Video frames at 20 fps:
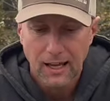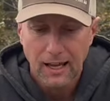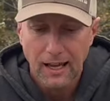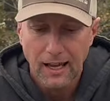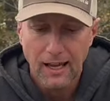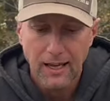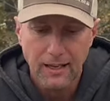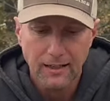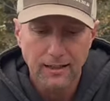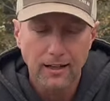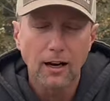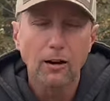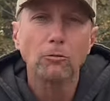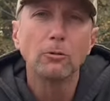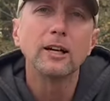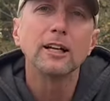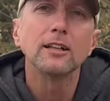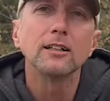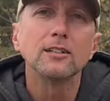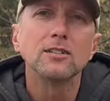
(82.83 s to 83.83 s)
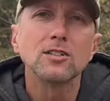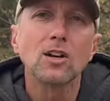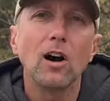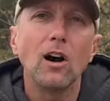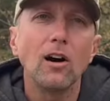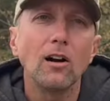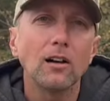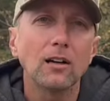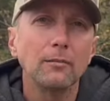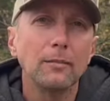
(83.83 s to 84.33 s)
And uh, we're gonna
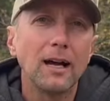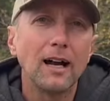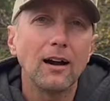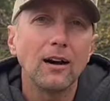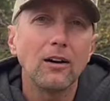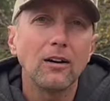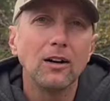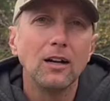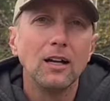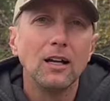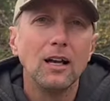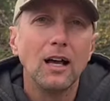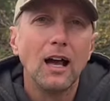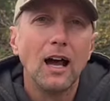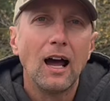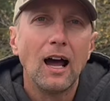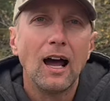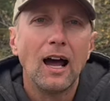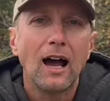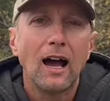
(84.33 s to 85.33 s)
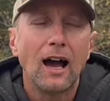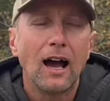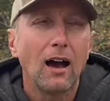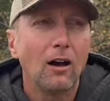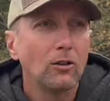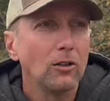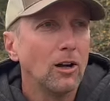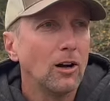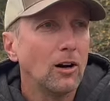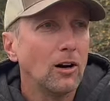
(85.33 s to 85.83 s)
talk about how
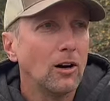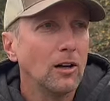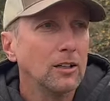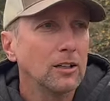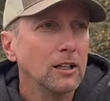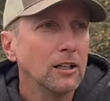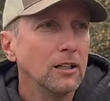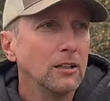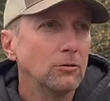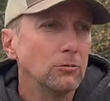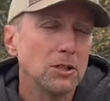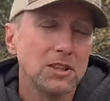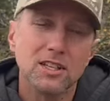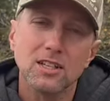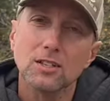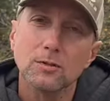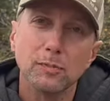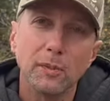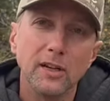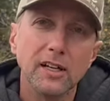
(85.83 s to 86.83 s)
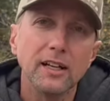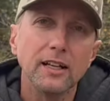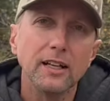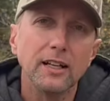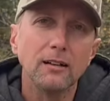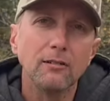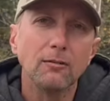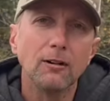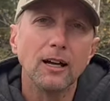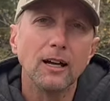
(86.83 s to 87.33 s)
long, with this breed
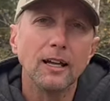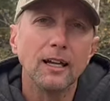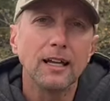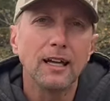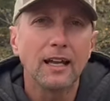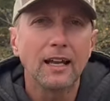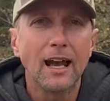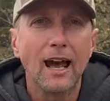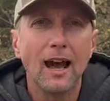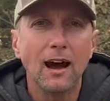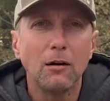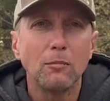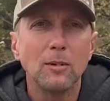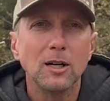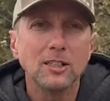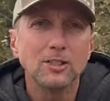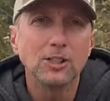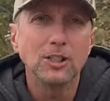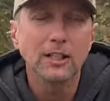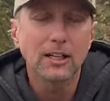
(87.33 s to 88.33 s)
anyway, and how much it